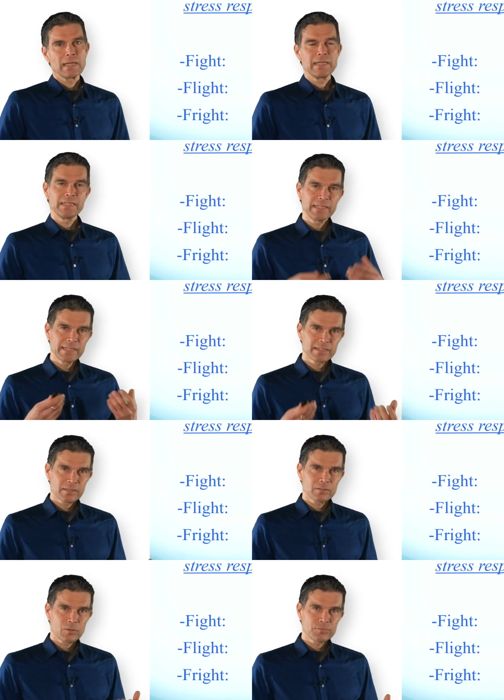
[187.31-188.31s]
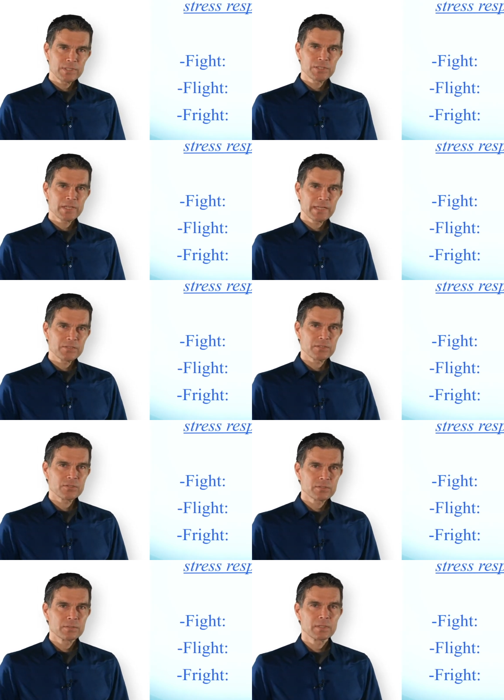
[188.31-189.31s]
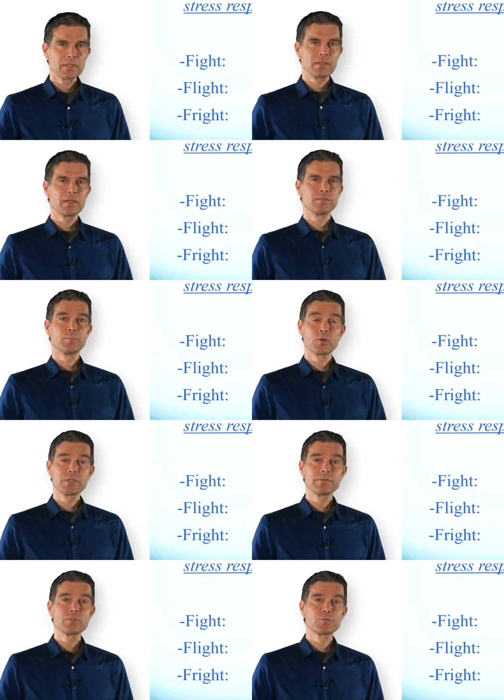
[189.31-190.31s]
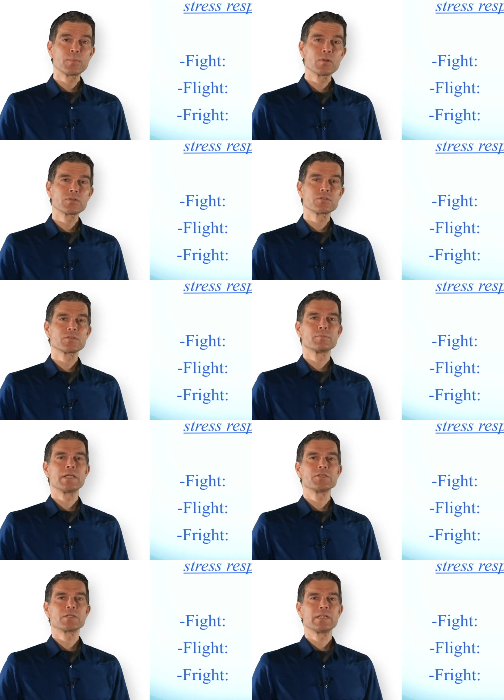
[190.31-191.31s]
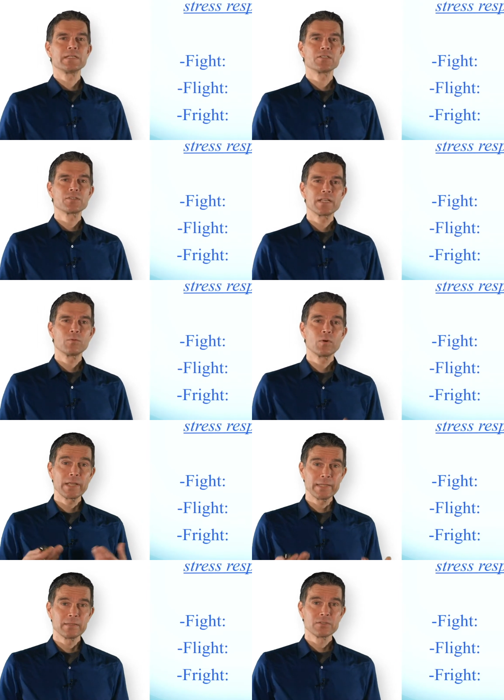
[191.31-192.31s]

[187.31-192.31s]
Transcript: And in either of these cases, the body responds basically in the same way.